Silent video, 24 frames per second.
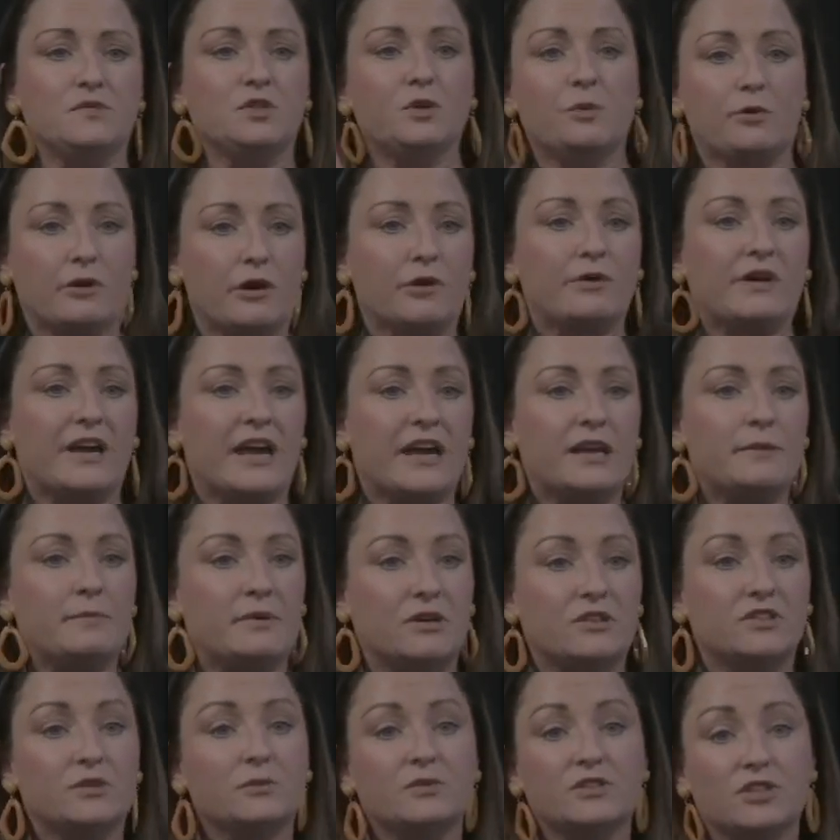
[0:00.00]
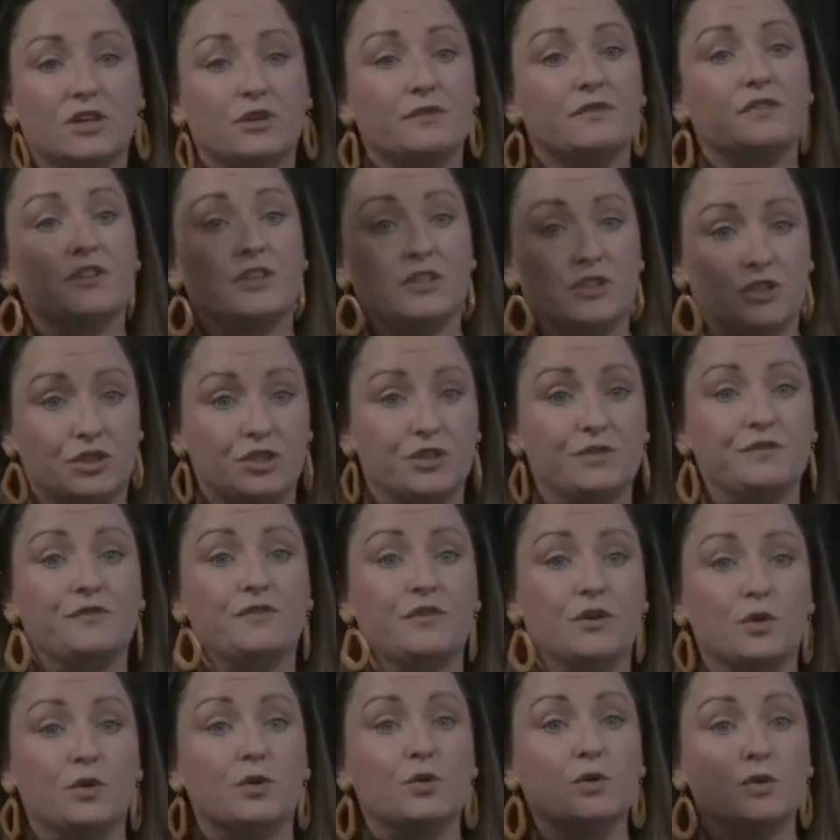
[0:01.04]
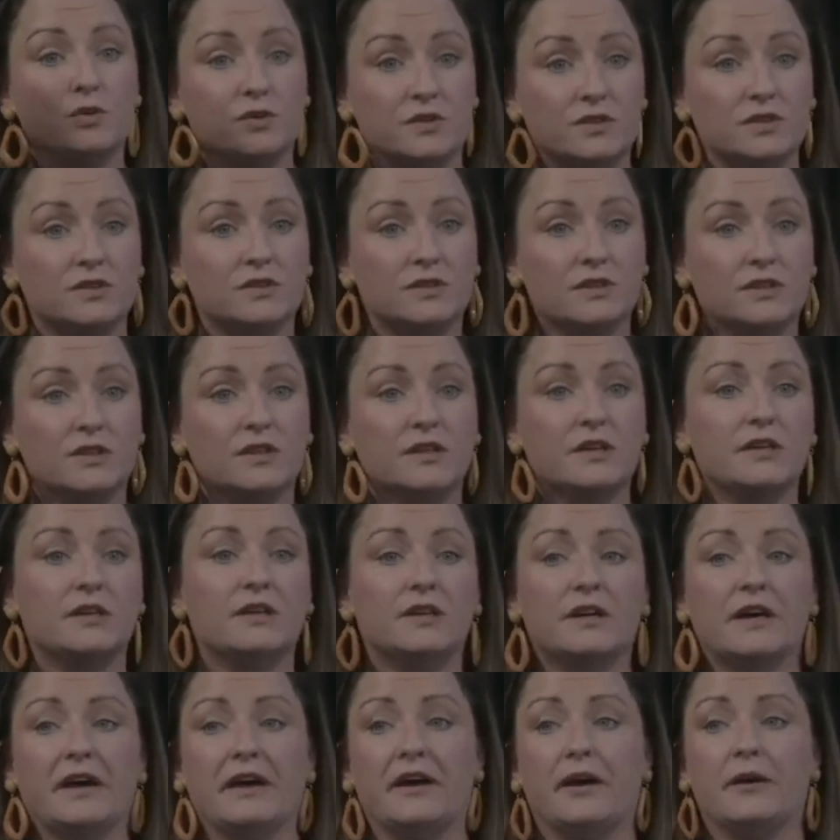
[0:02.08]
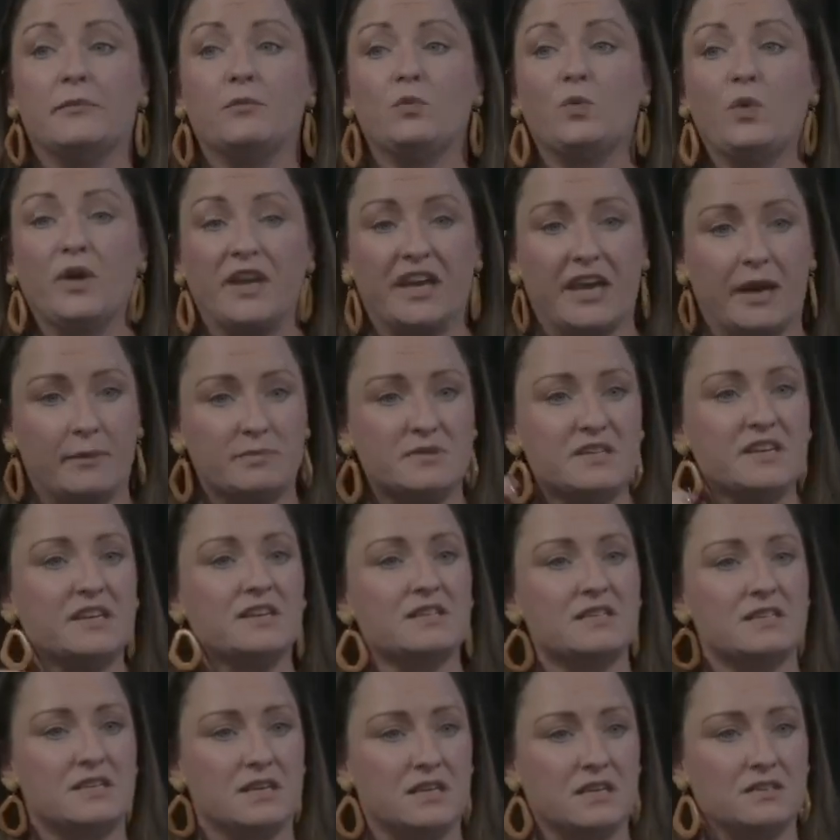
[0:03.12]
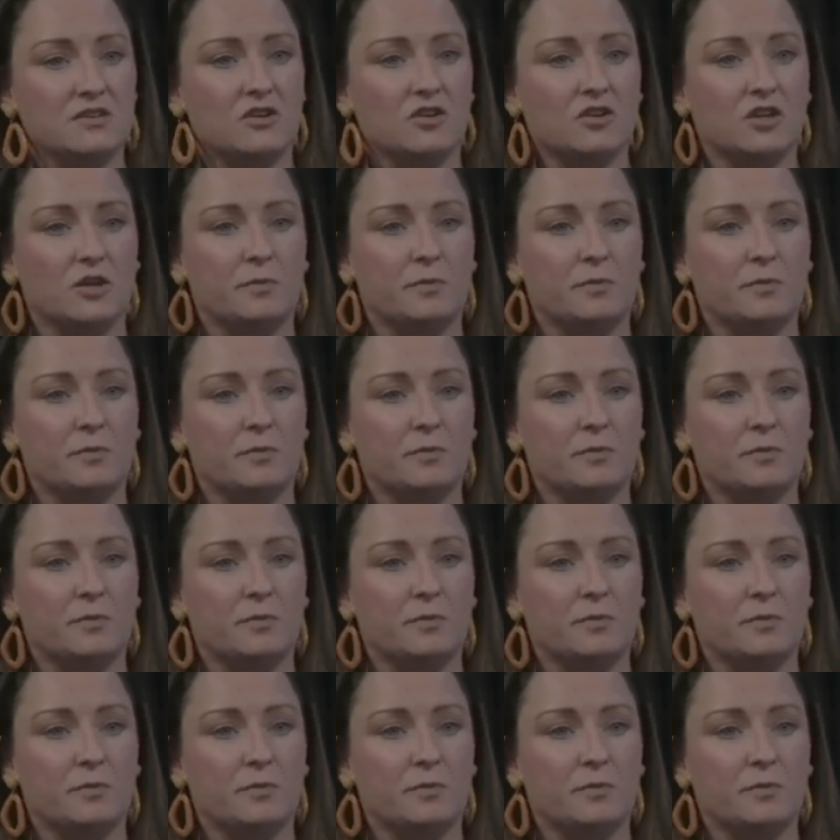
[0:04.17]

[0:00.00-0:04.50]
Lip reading: you were okay because it was over 2 floors. We kept it at 6